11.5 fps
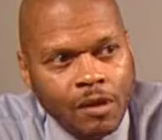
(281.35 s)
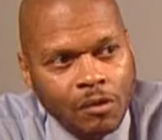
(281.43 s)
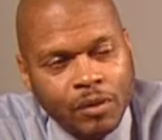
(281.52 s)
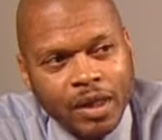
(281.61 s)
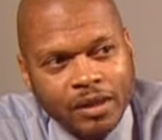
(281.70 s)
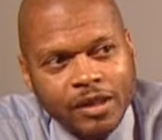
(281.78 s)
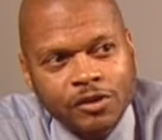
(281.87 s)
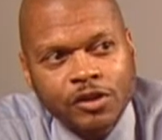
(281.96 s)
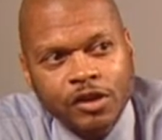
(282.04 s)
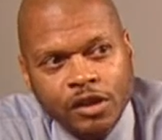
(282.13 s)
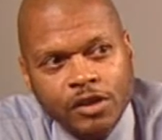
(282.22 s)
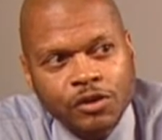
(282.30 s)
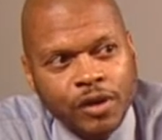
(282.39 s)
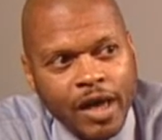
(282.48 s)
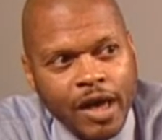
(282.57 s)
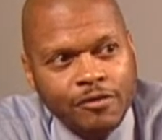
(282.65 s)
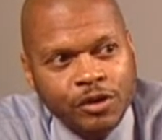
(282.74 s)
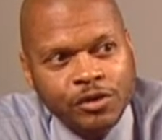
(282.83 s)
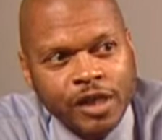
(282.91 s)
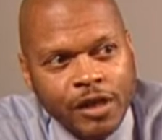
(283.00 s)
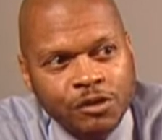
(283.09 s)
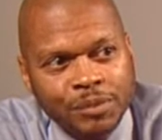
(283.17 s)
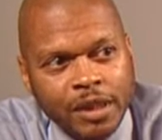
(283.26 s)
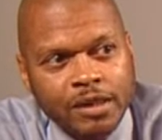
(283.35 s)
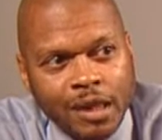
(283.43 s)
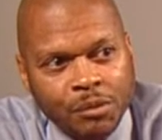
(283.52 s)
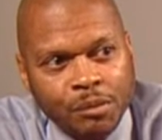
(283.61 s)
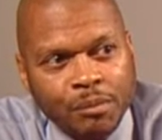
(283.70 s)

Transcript: Well, it's good you have your Schedule B number,